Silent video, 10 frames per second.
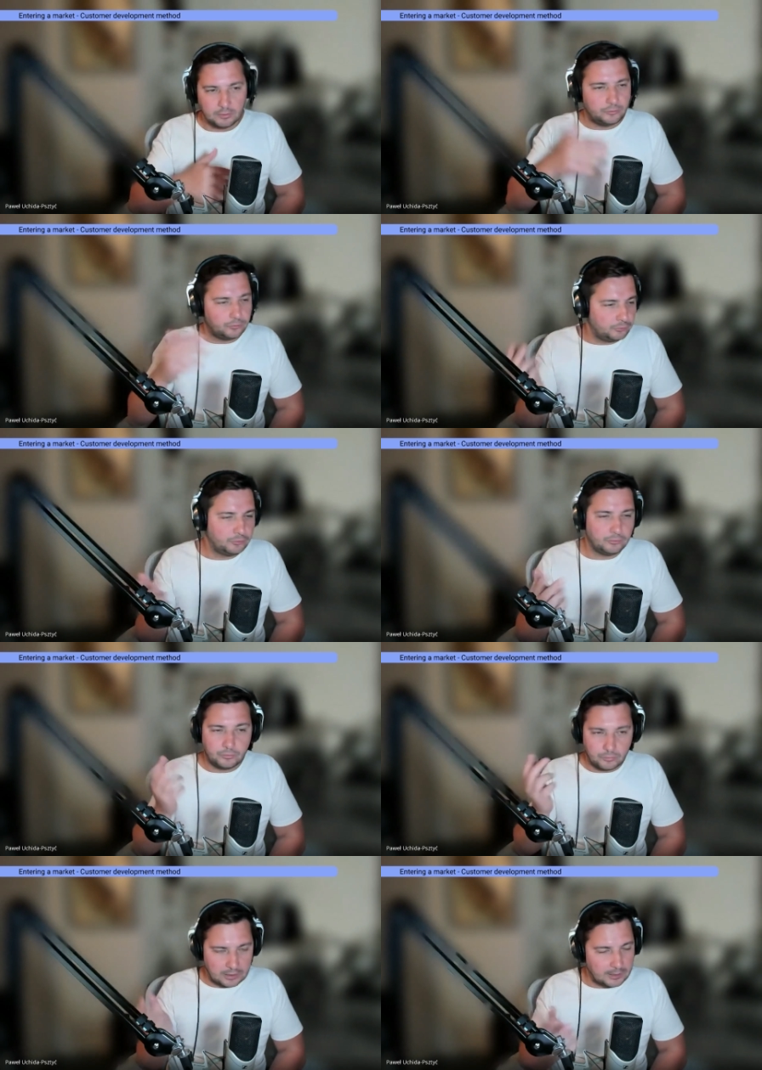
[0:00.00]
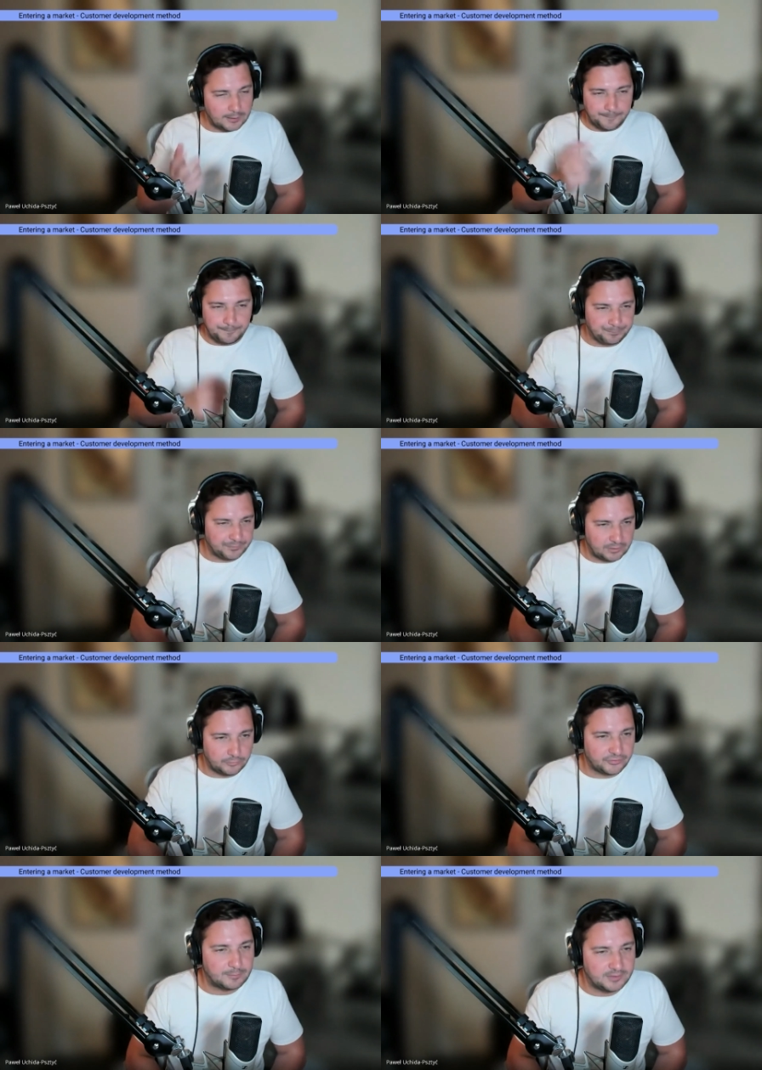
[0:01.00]
to
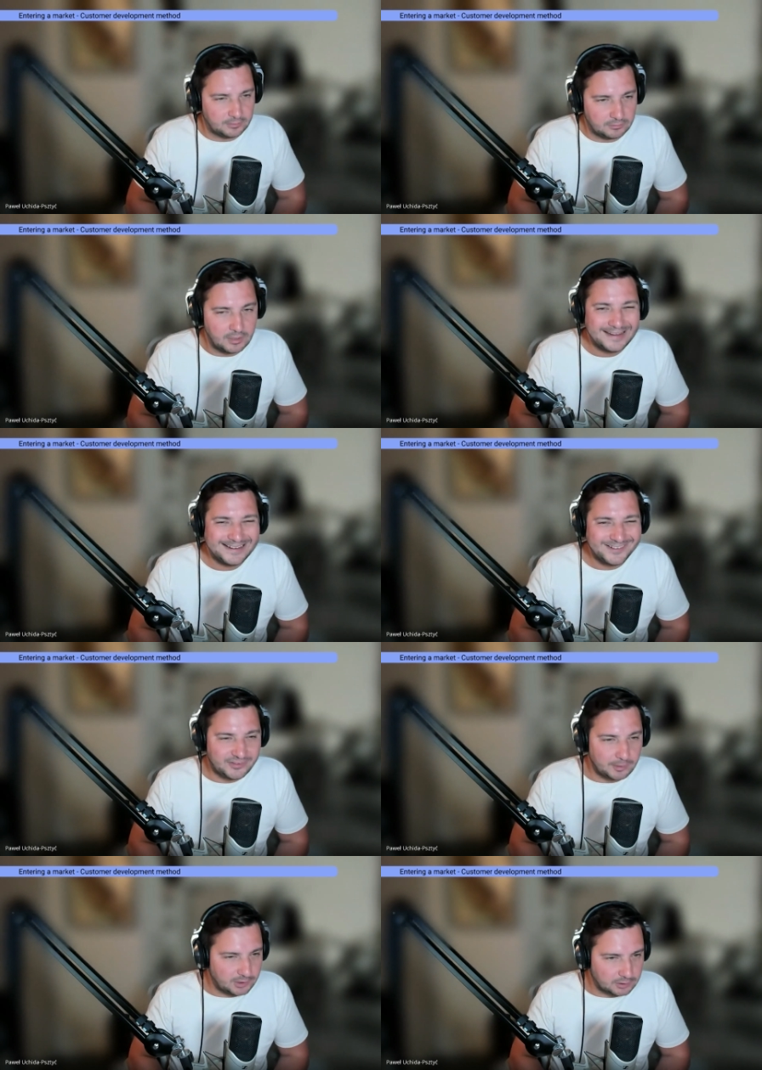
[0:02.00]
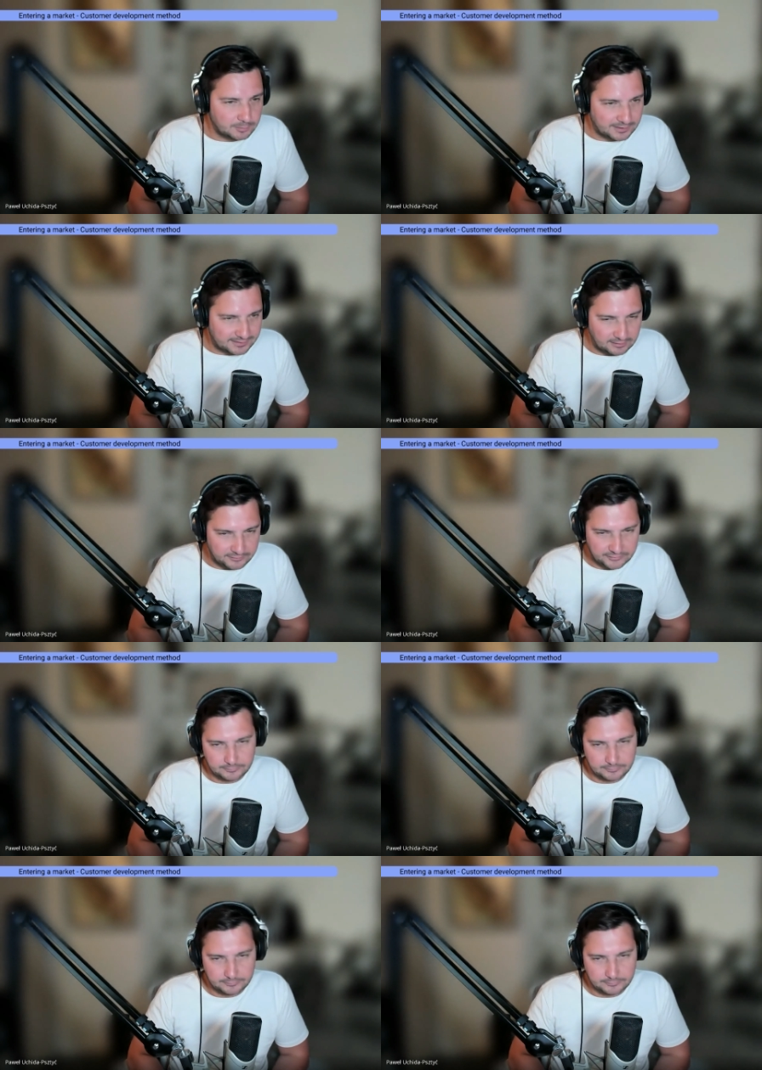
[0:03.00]
something similar but else.